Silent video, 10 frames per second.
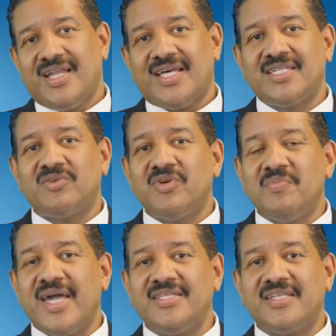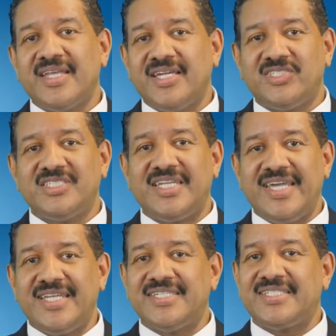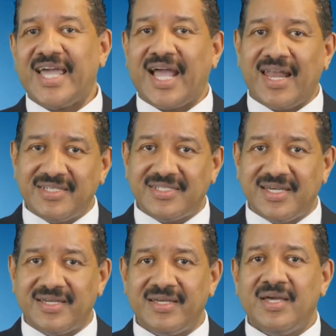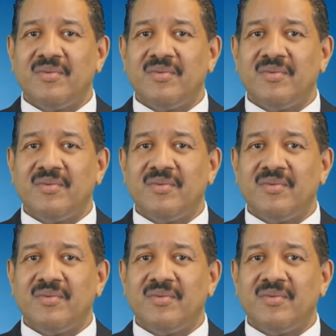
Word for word: London remains the nation's leading tech cluster,